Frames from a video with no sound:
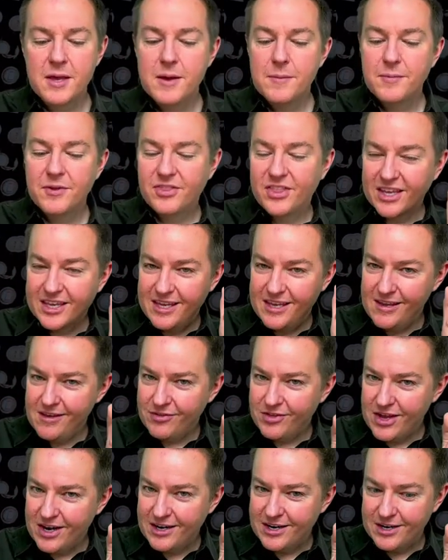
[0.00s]
But the key
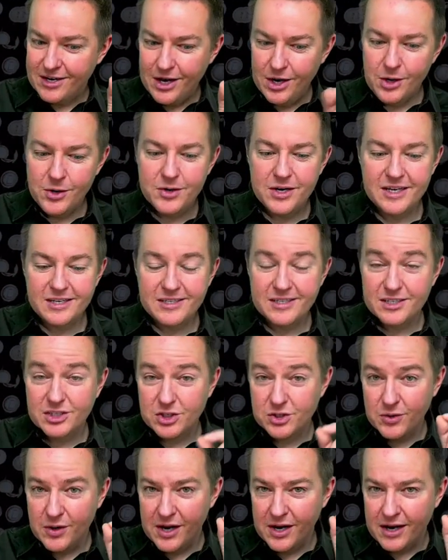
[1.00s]
thing to note is it's
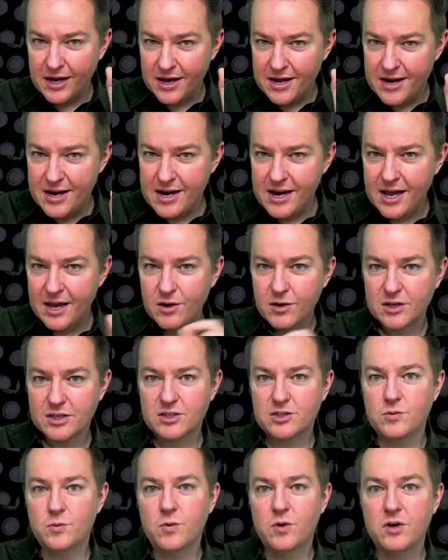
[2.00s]
doing a
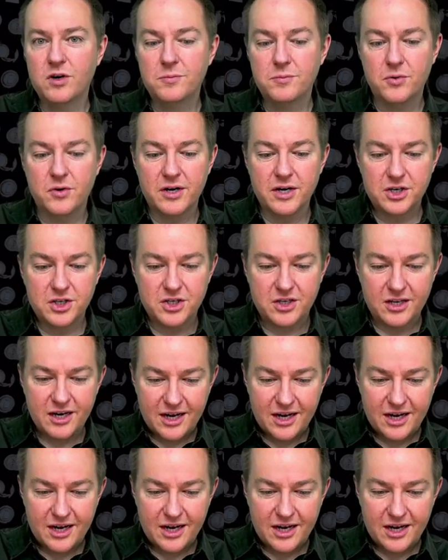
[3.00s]
next word prediction.